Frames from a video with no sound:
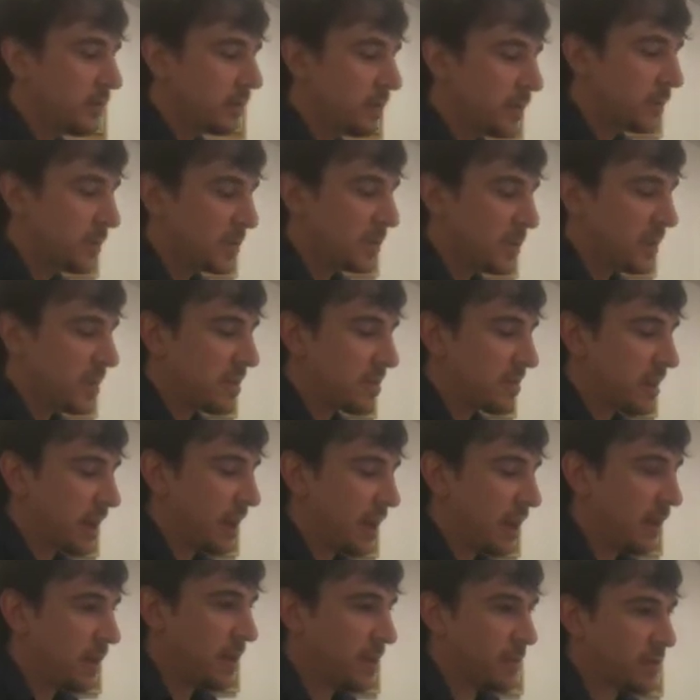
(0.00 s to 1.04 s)
typically
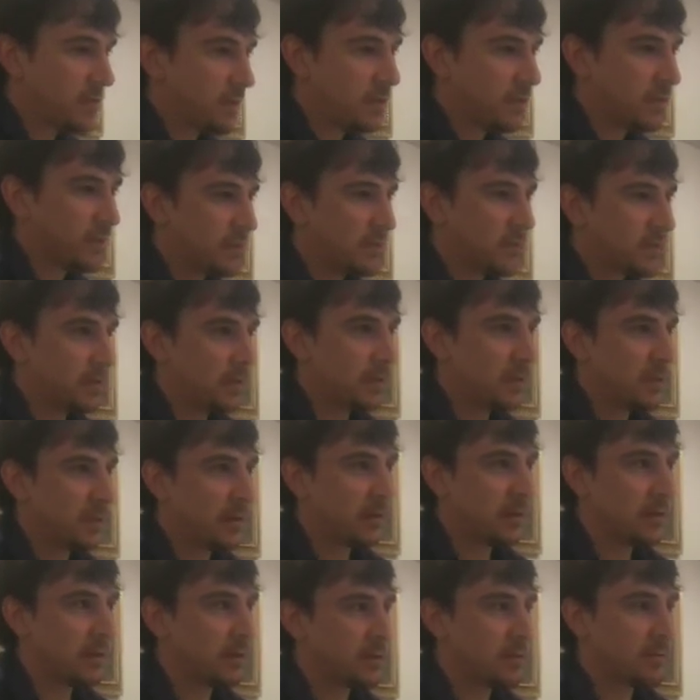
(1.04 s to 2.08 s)
say is
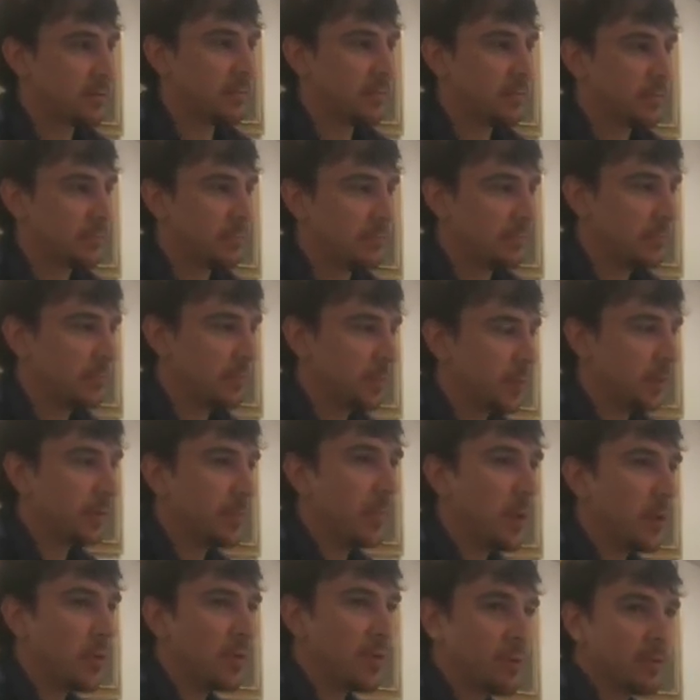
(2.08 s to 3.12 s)
is with
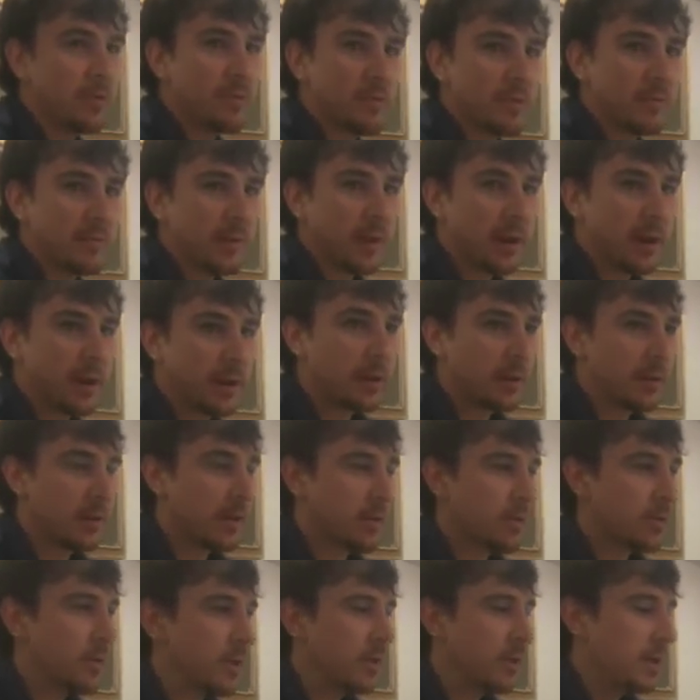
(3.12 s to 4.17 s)
most
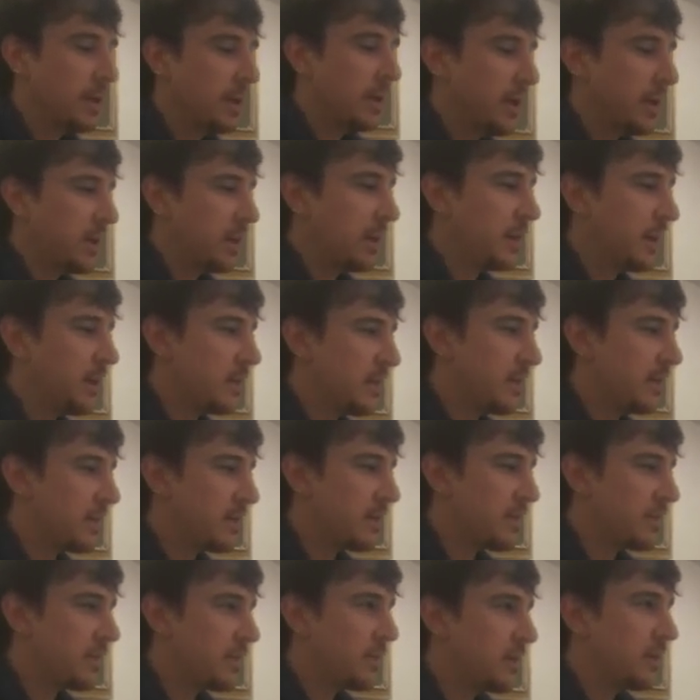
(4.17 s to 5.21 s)
Luciferians
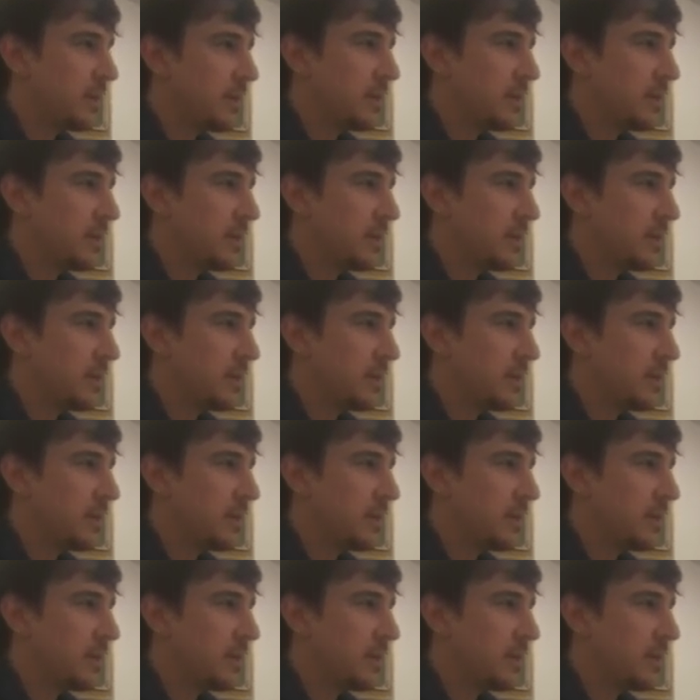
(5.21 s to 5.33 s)
is